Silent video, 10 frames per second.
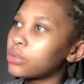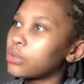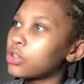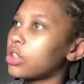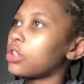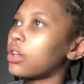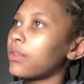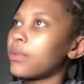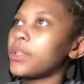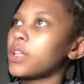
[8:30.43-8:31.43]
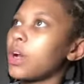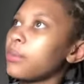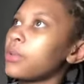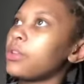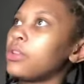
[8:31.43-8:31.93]
going to do it from the jump,
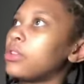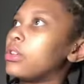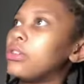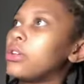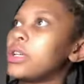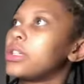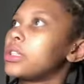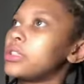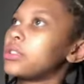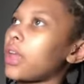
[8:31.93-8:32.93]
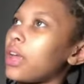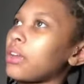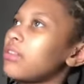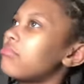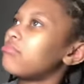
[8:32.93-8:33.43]
you could have just like
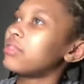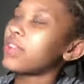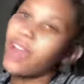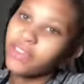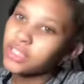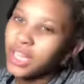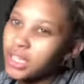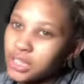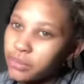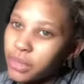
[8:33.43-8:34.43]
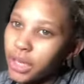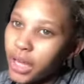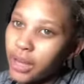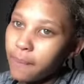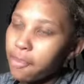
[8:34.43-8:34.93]
never texted me.
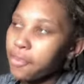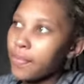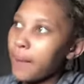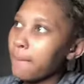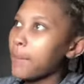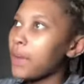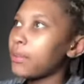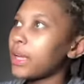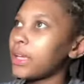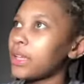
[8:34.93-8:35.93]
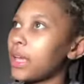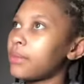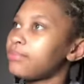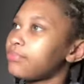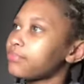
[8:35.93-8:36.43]
Like, people like that,
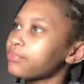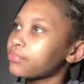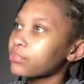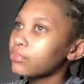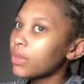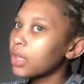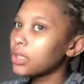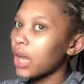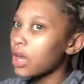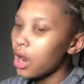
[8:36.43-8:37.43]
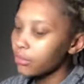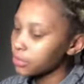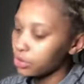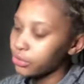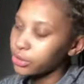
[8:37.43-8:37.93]
y'all karma's
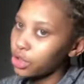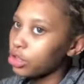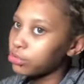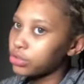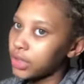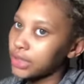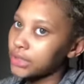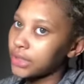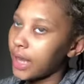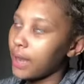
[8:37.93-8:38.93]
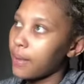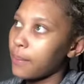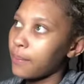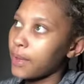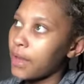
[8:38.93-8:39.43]
going to be terrible trying to scam
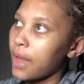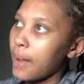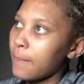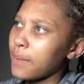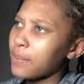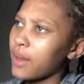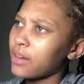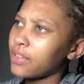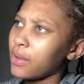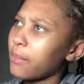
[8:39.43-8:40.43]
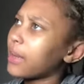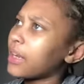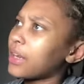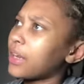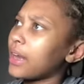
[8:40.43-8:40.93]
people out of their
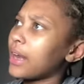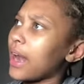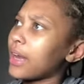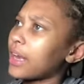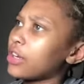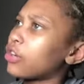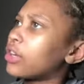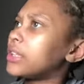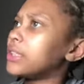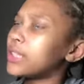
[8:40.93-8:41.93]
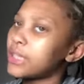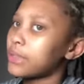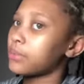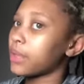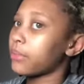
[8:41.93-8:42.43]
money and act like you're going to send them
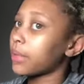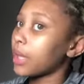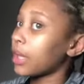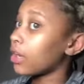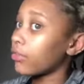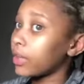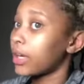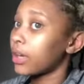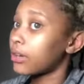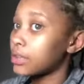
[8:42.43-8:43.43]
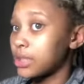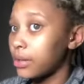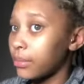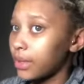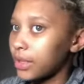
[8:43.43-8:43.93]
something and you're really not going to send them
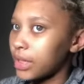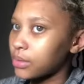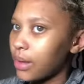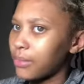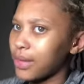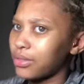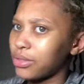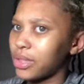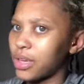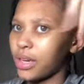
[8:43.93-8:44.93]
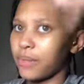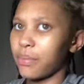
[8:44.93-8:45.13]
nothing. That's why I'm not doing none of that